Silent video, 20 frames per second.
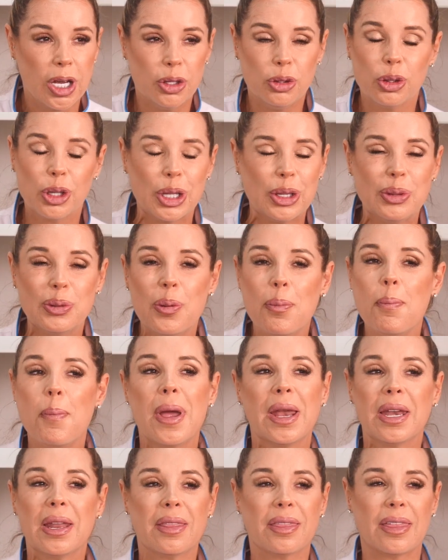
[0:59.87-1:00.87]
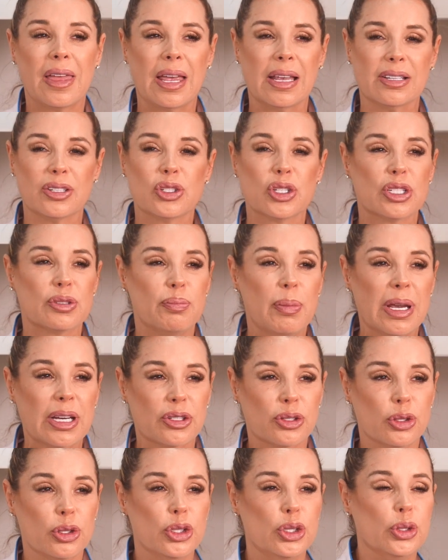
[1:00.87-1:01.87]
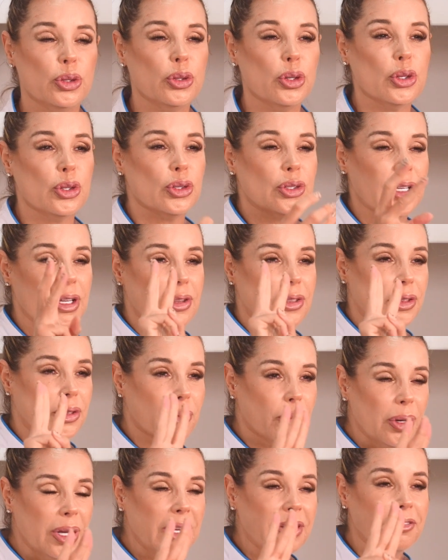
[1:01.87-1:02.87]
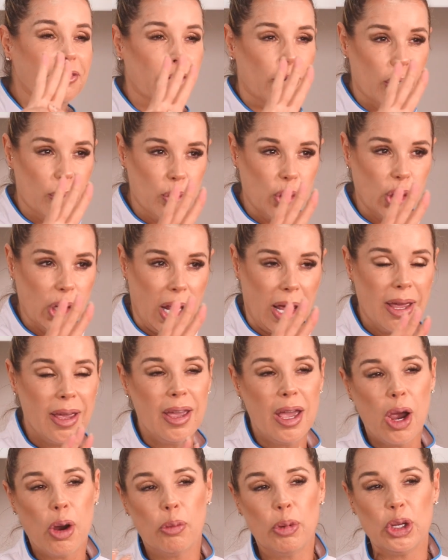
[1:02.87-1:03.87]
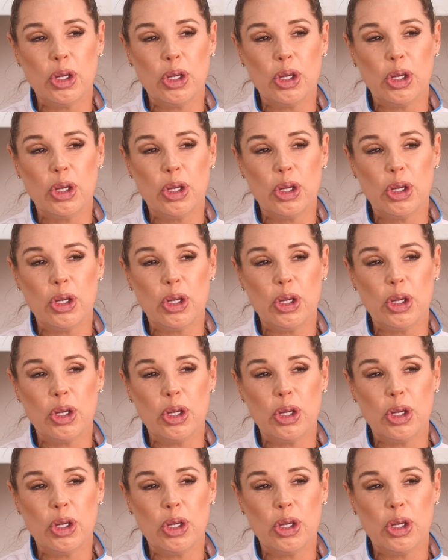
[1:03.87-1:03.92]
you can do many things. Just make sure you use the 3 formula where